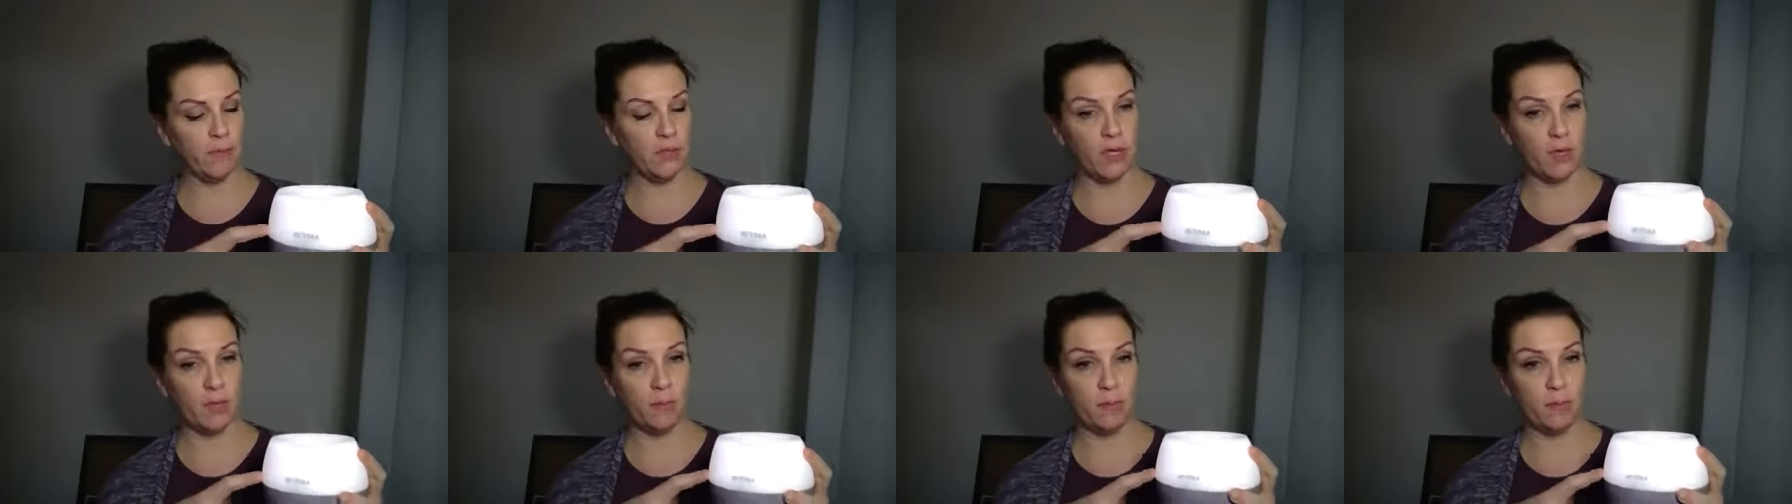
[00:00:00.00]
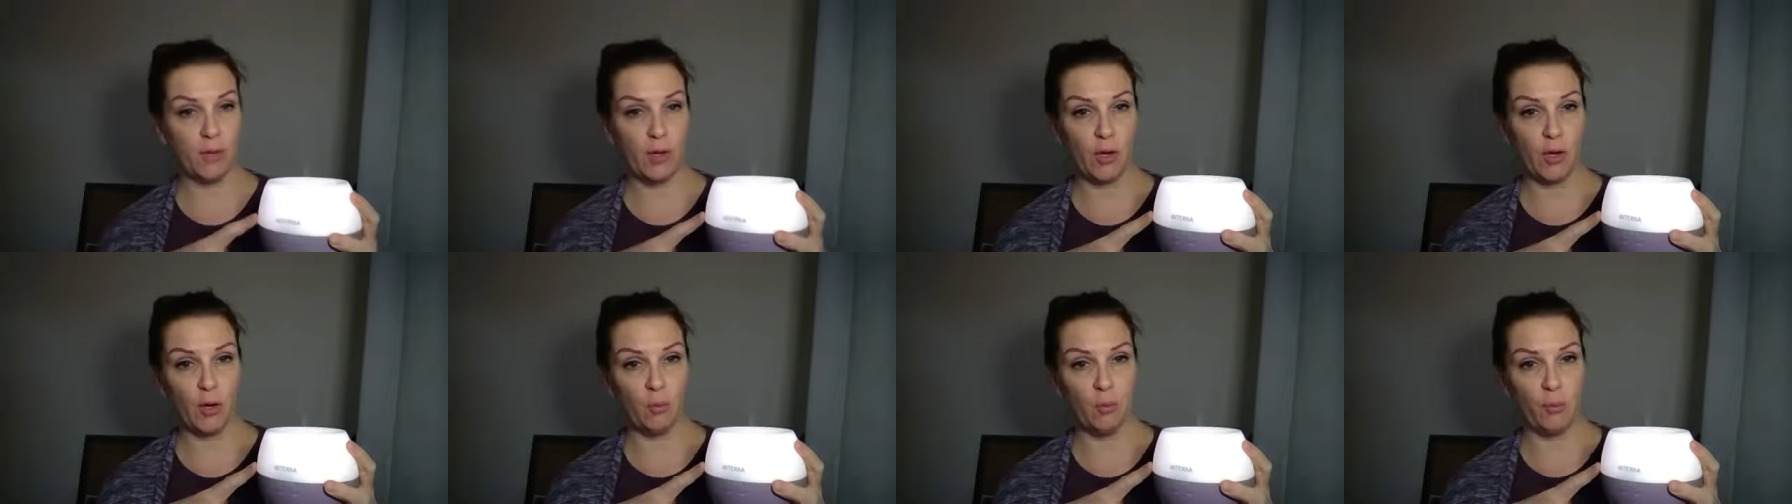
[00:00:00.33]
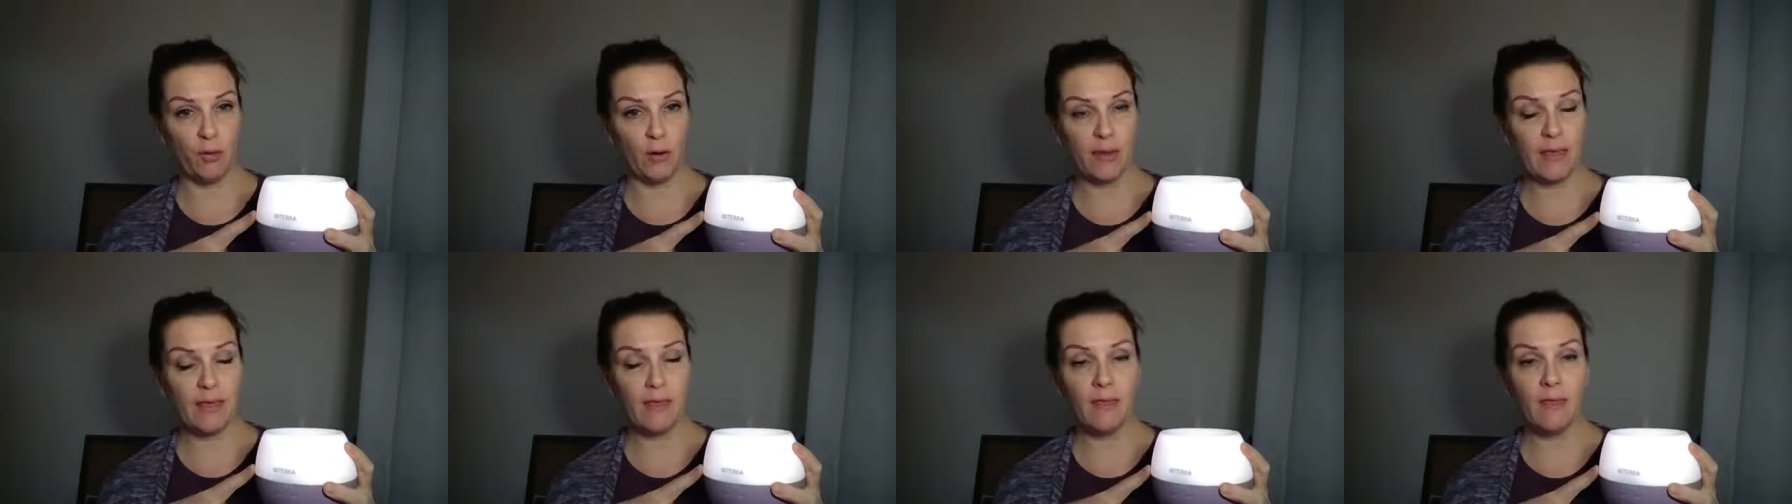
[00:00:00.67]
you can put your
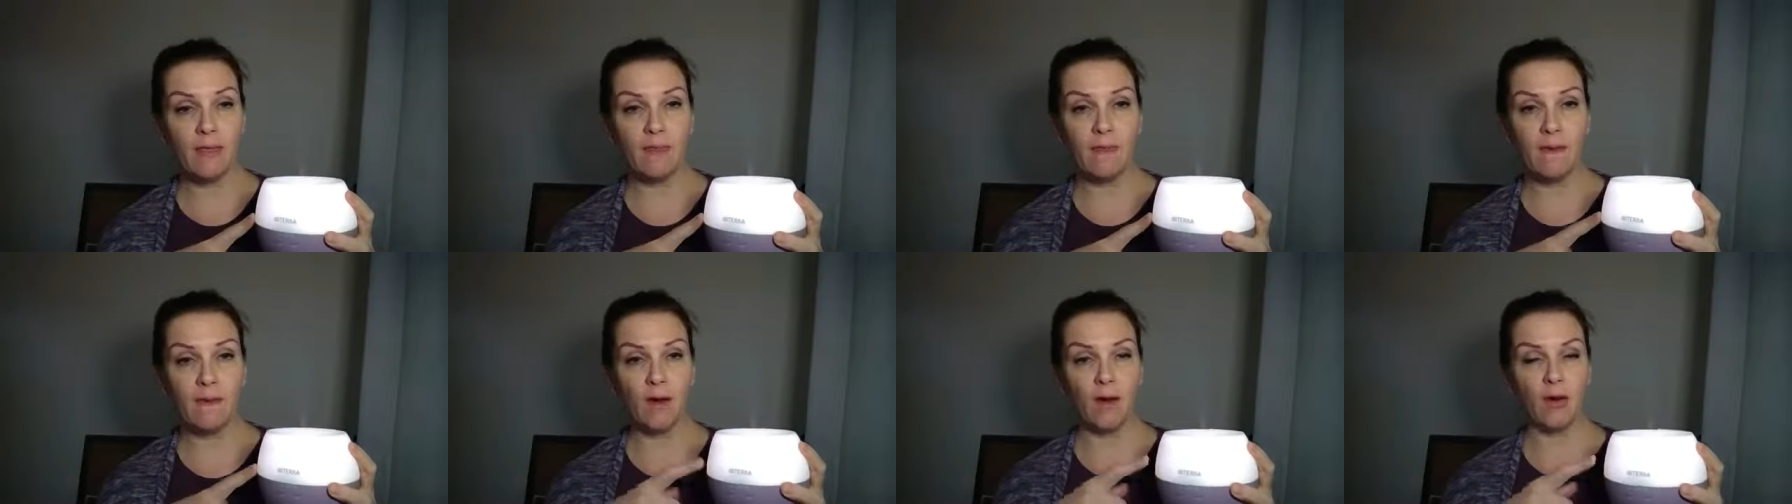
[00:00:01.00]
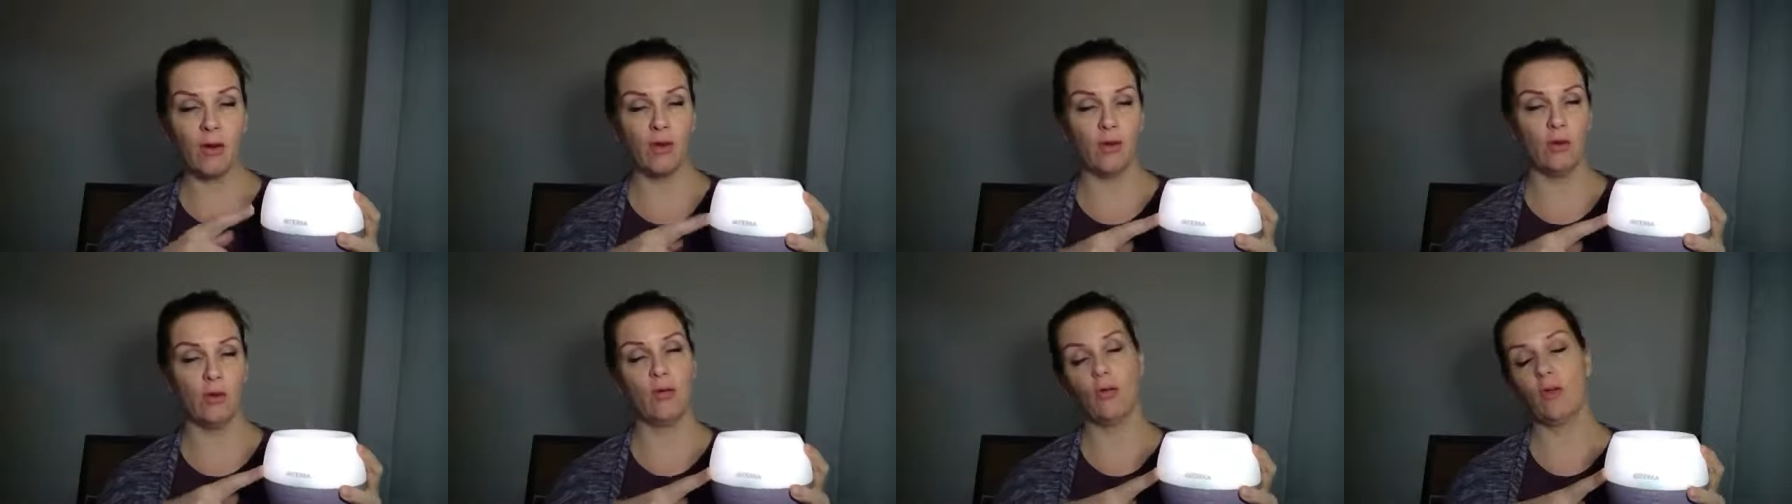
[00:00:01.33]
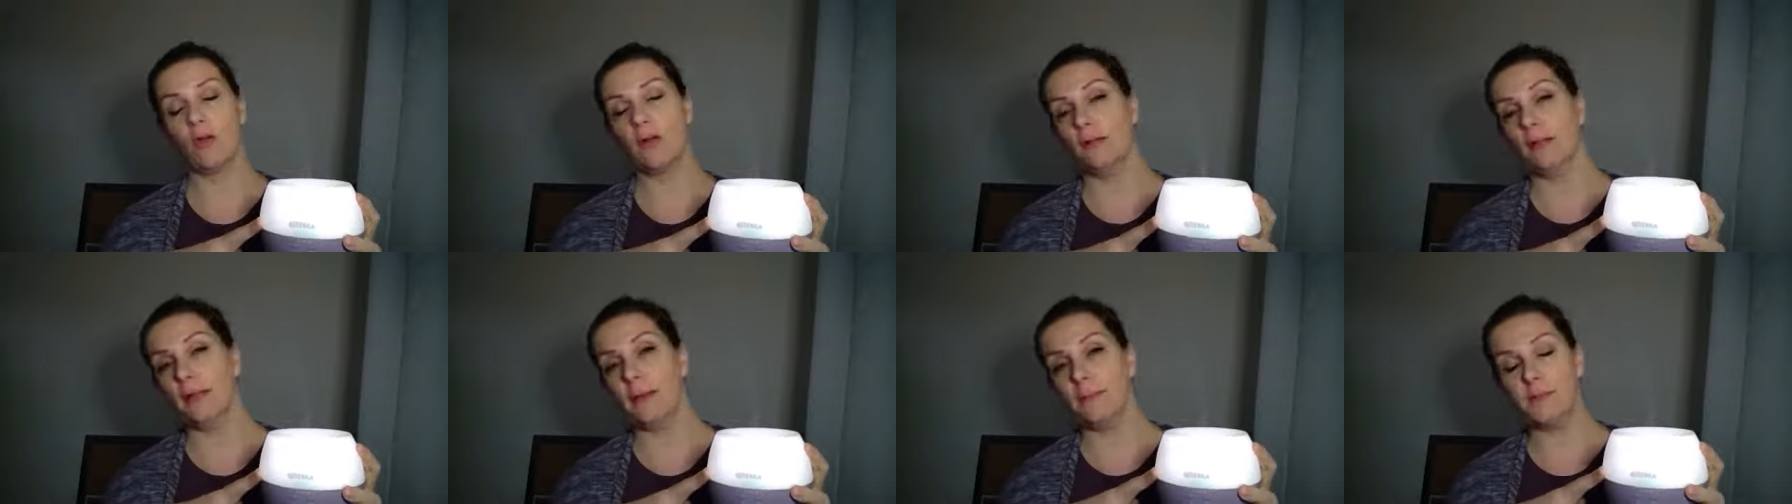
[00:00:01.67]
Breathe in there, your
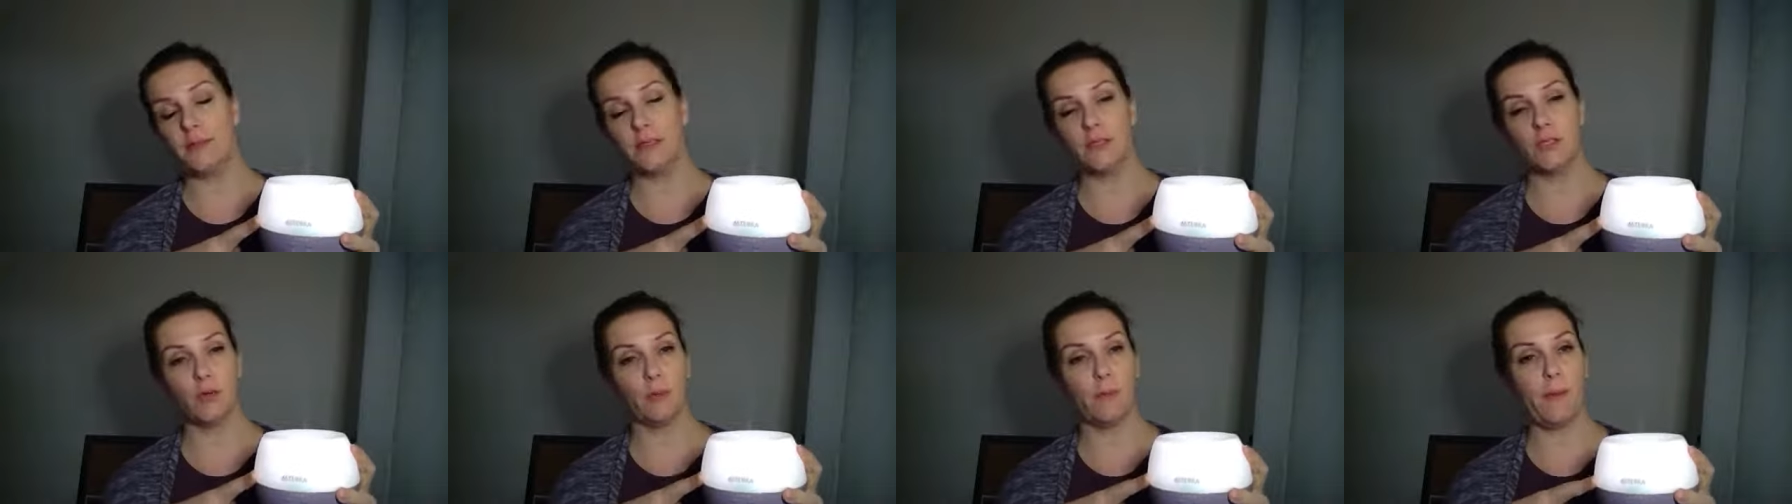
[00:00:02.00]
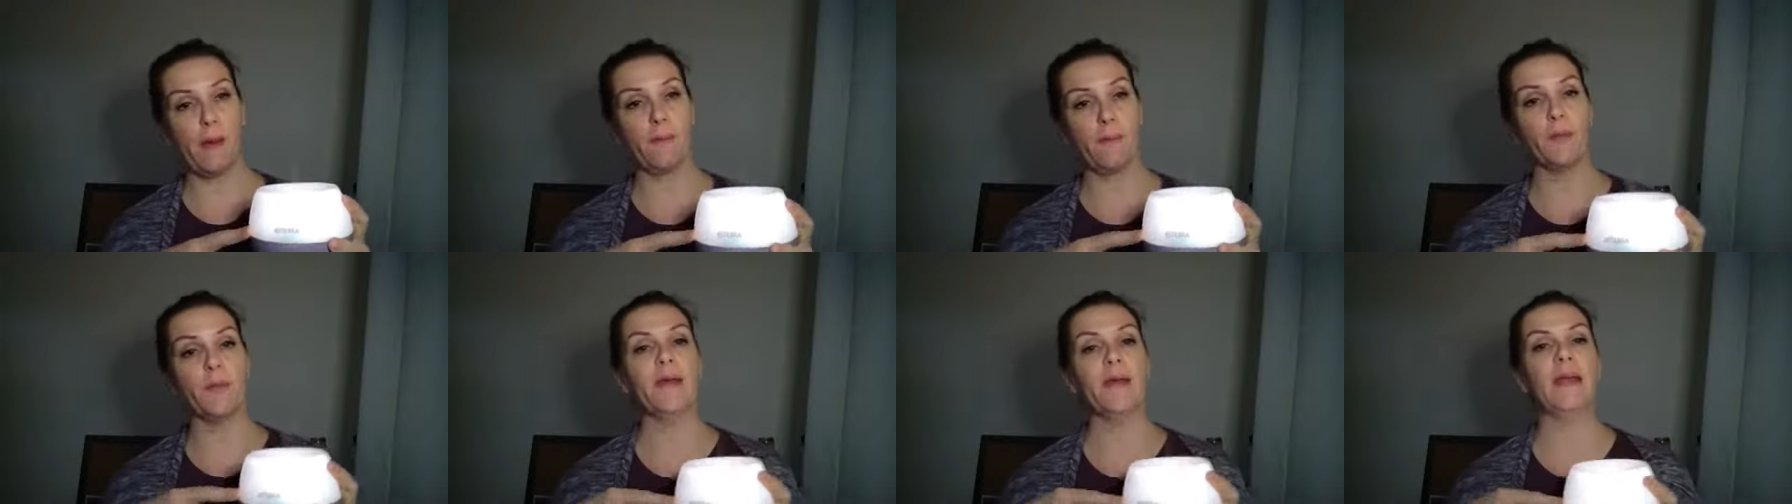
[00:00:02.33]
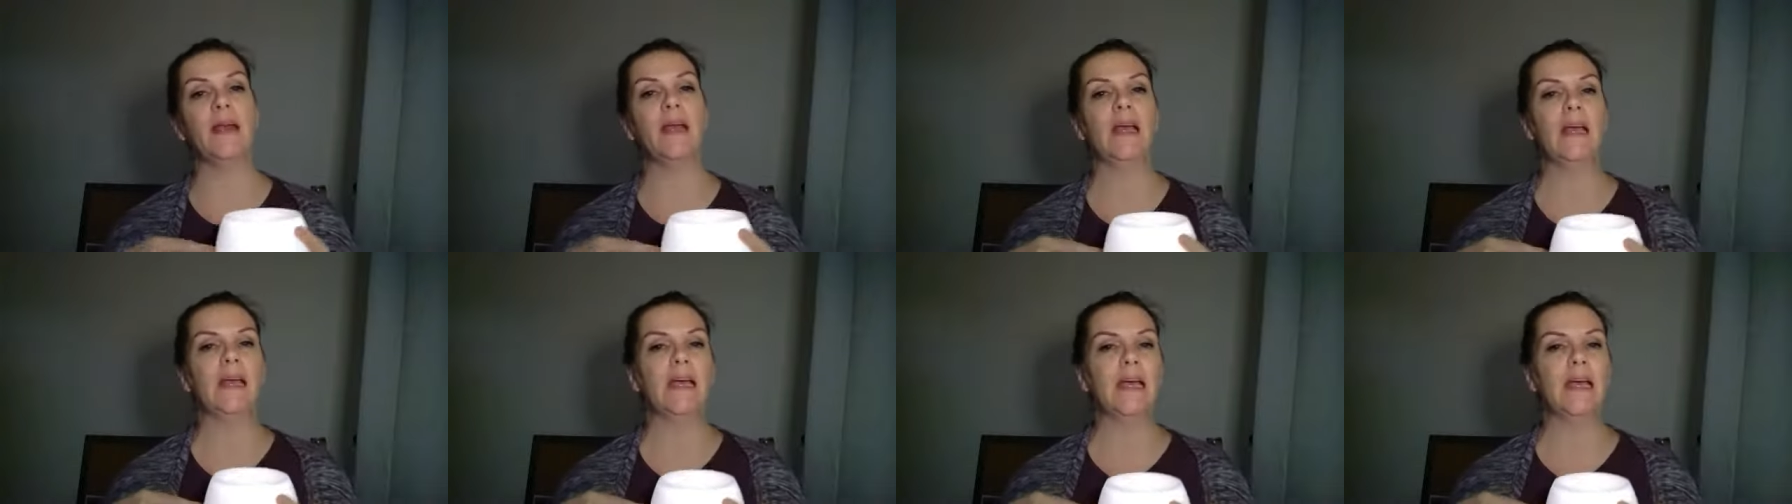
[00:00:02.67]
eucalyptus or peppermint,